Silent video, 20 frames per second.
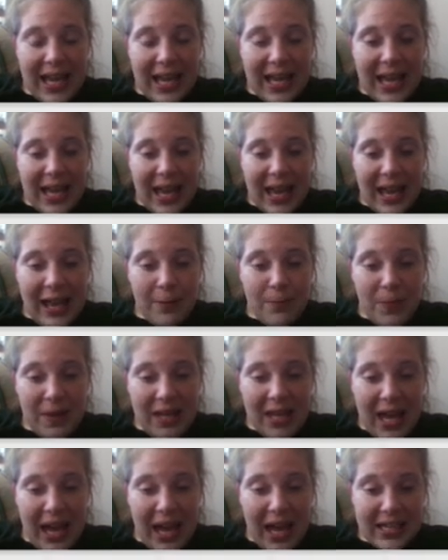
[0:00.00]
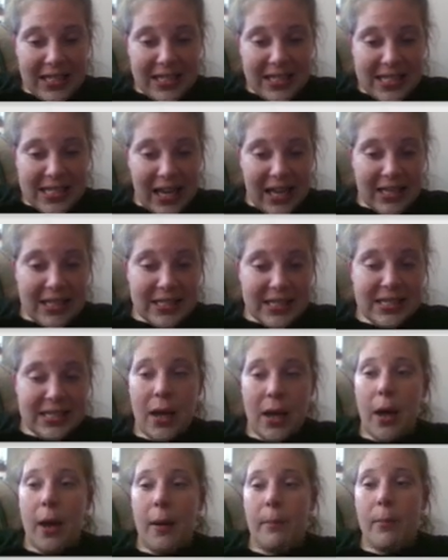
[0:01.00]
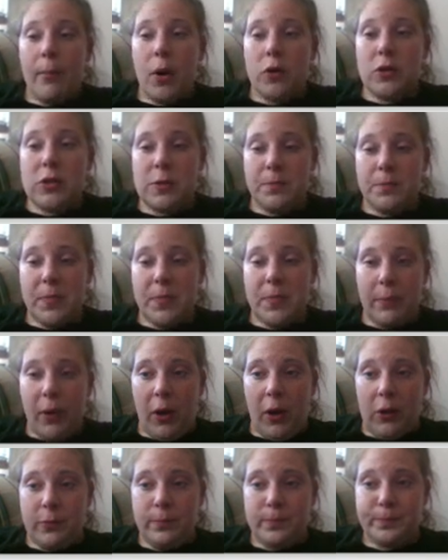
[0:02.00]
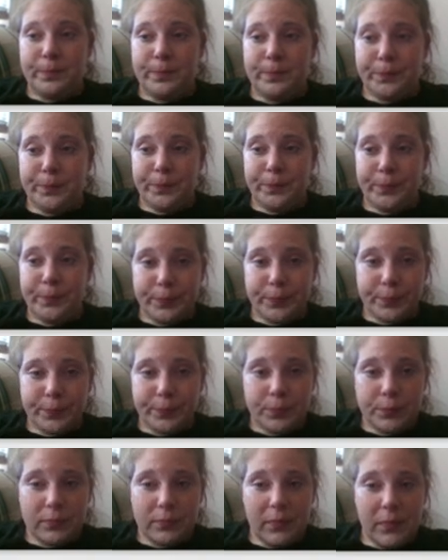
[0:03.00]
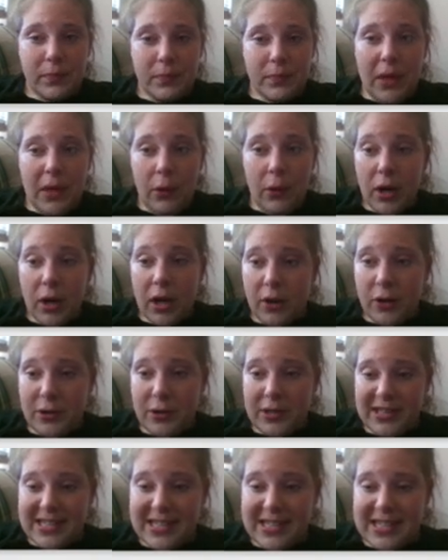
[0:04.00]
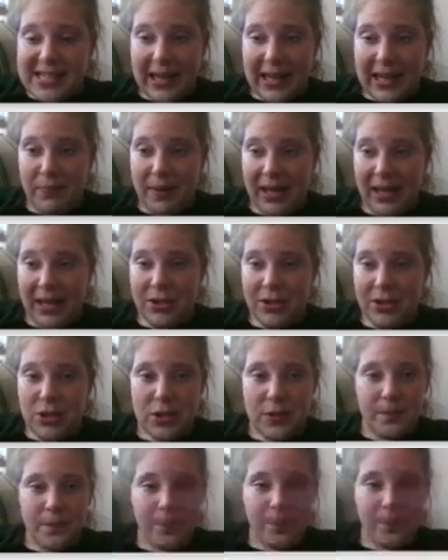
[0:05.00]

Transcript: AAPI says most people, I'm going to go to the second page.